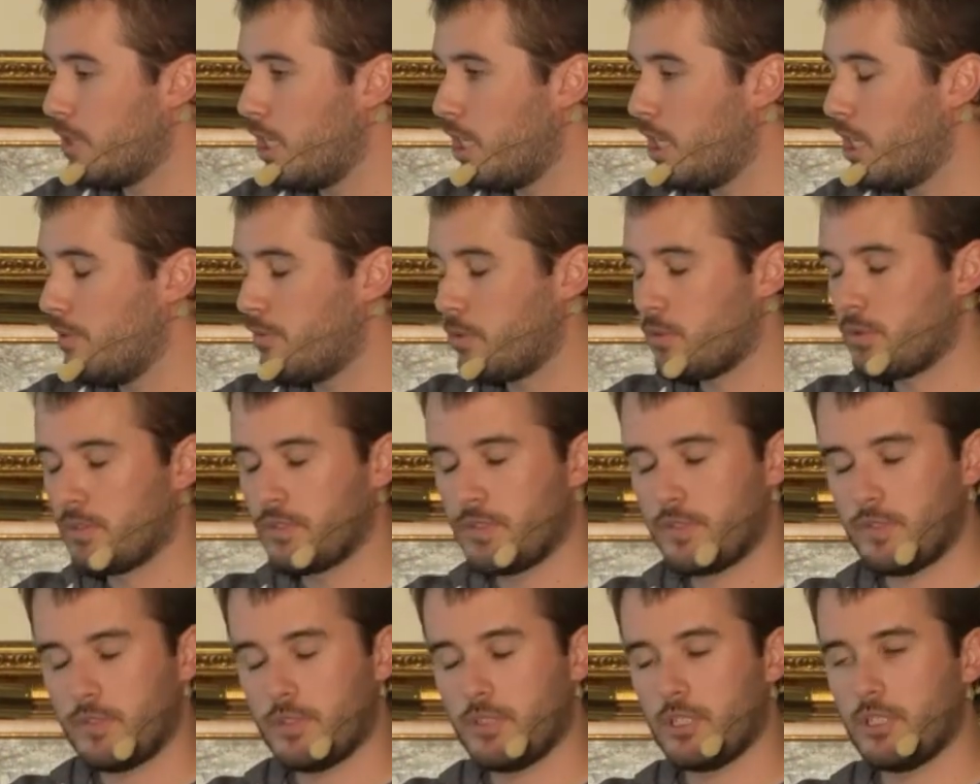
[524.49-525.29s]

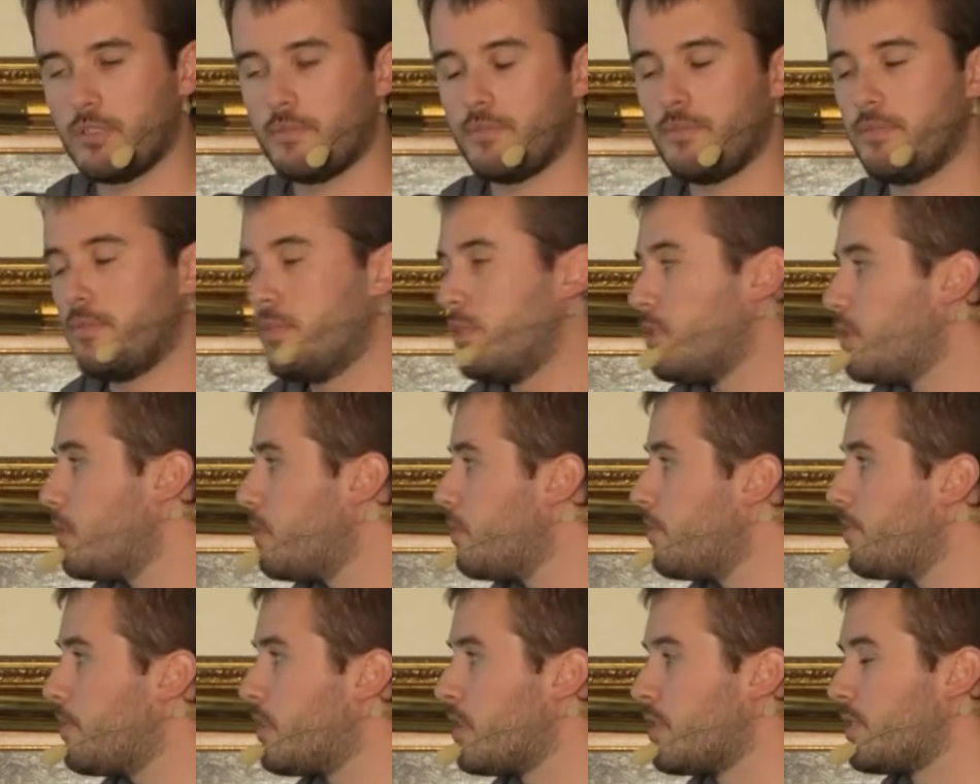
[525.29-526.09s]
levels of
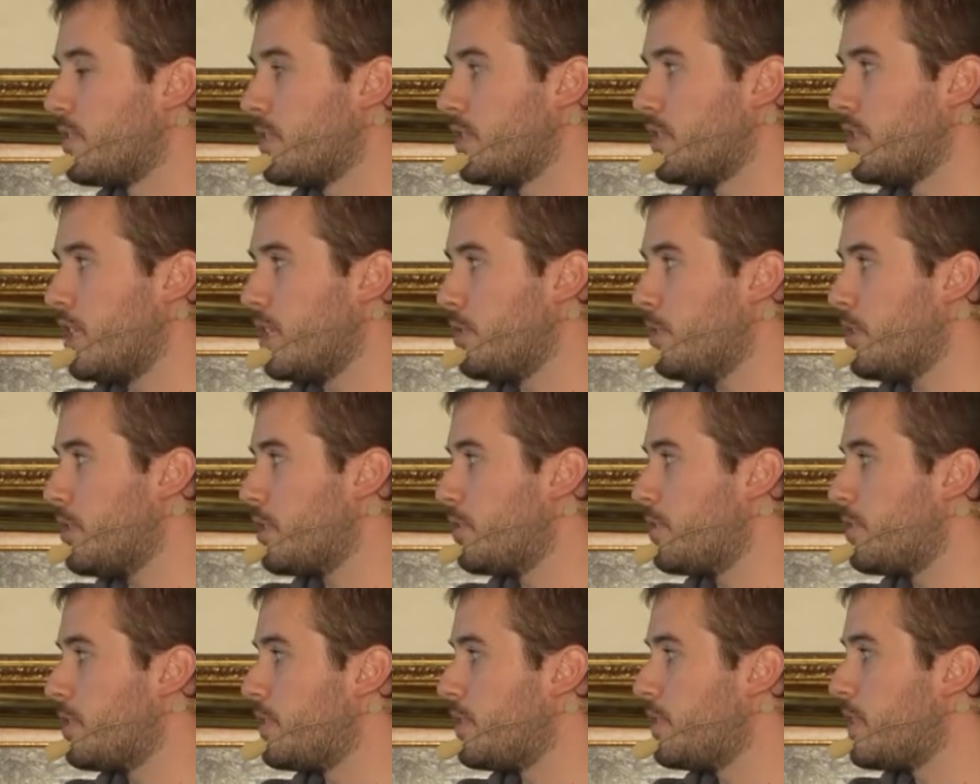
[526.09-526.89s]
files and
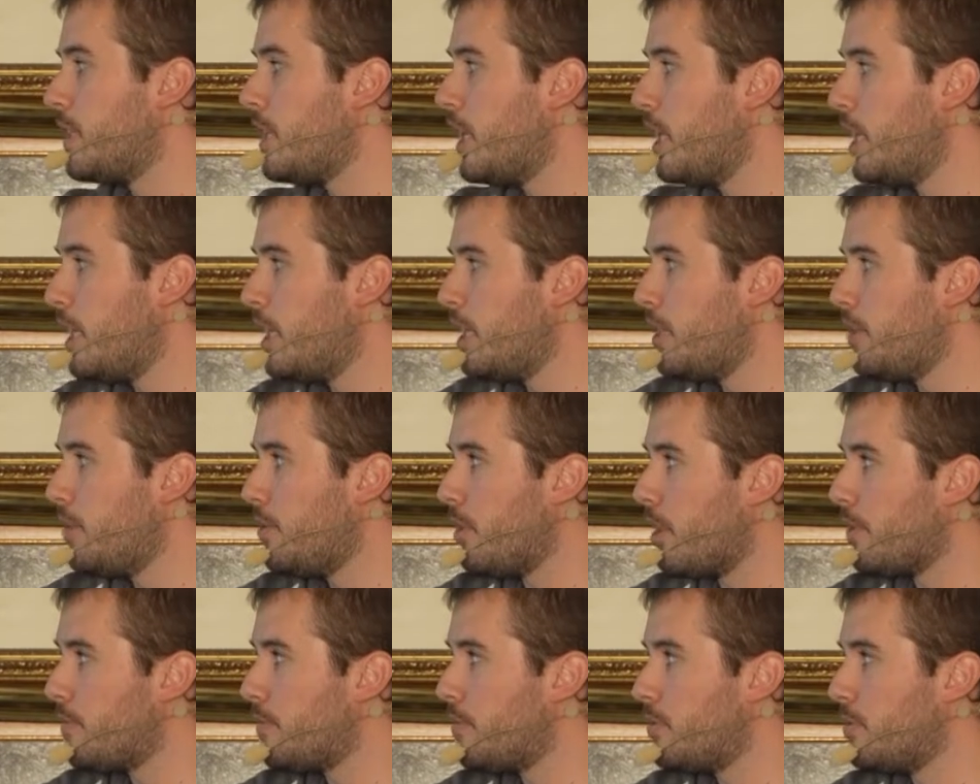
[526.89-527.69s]
directories,
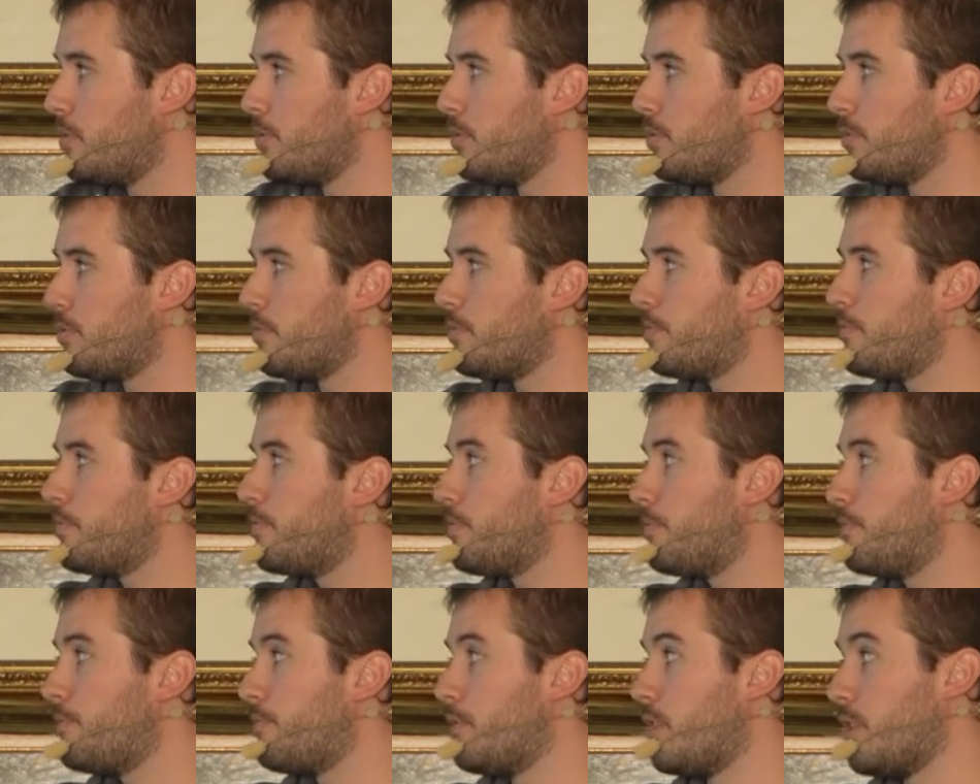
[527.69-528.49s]
you have to do
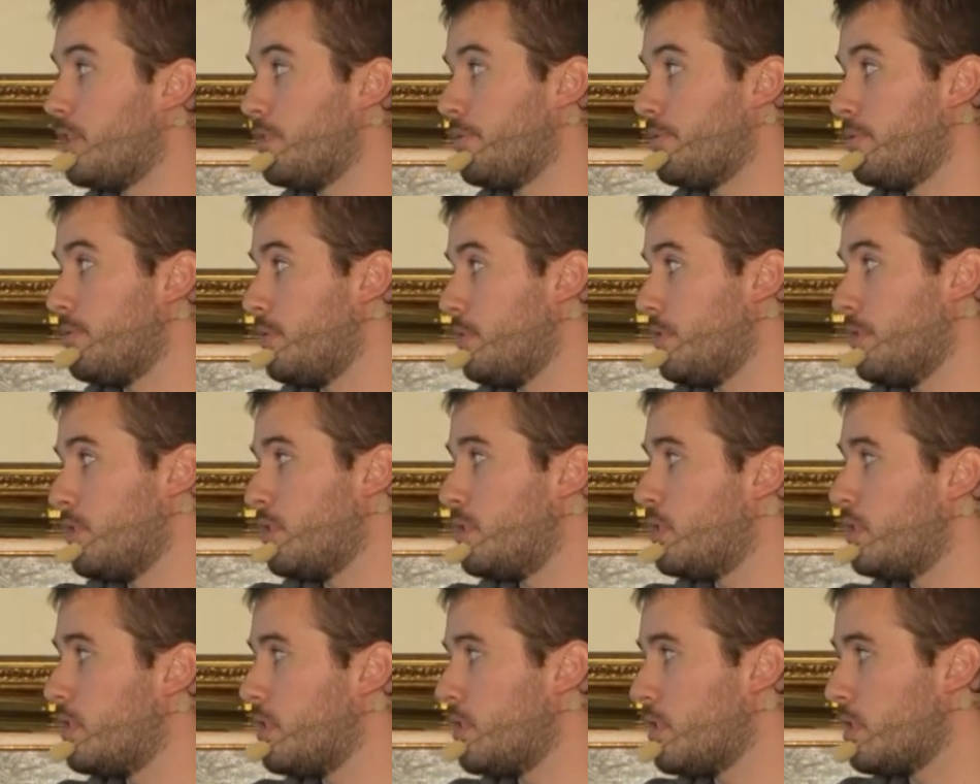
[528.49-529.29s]
5
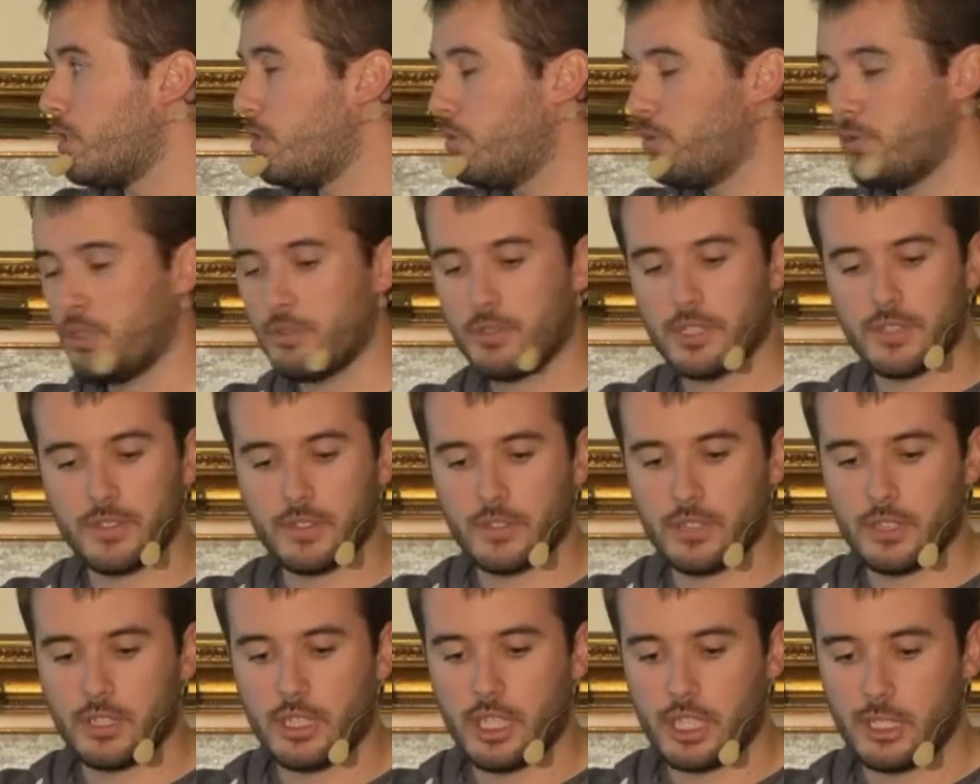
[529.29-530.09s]
queries
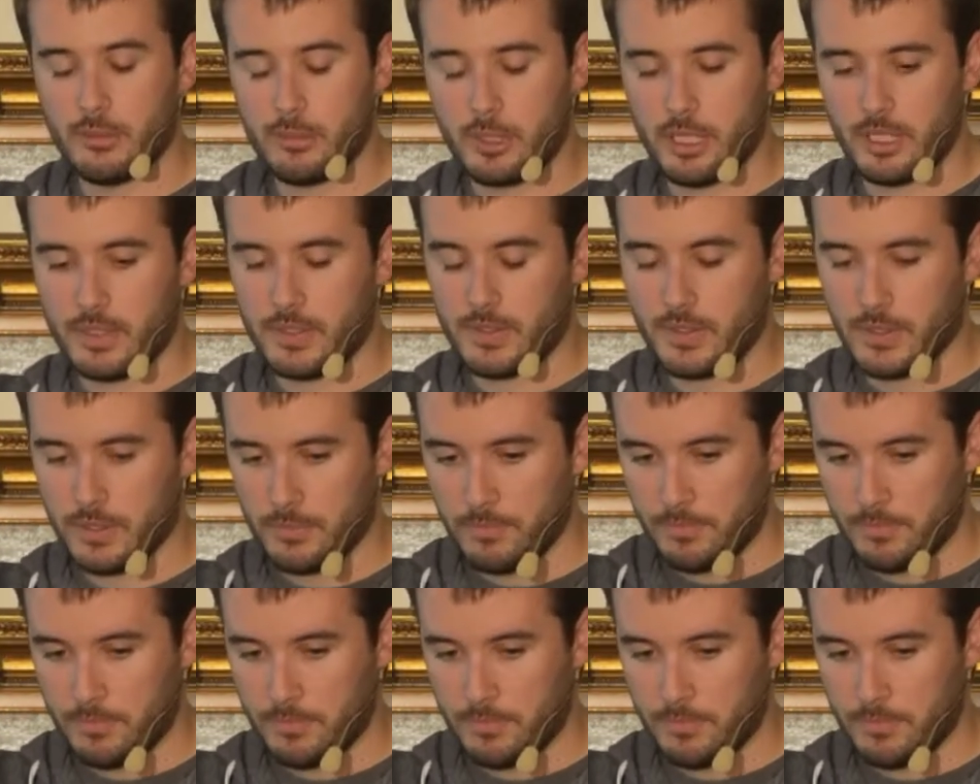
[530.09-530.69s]
on the database.